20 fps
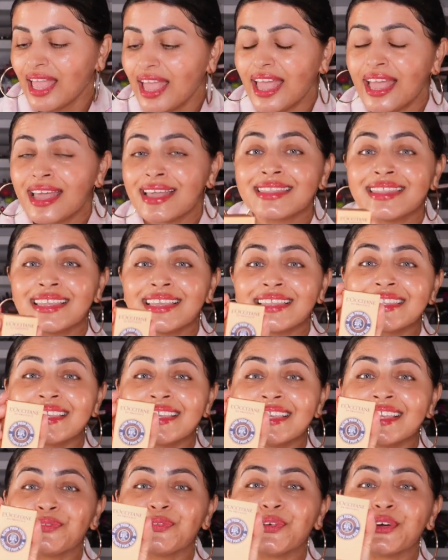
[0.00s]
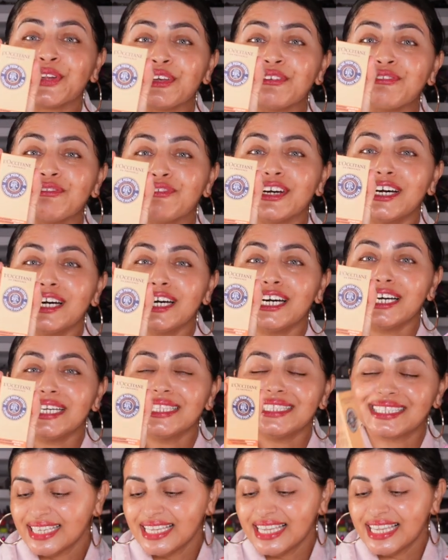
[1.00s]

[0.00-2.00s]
And this is for the foot.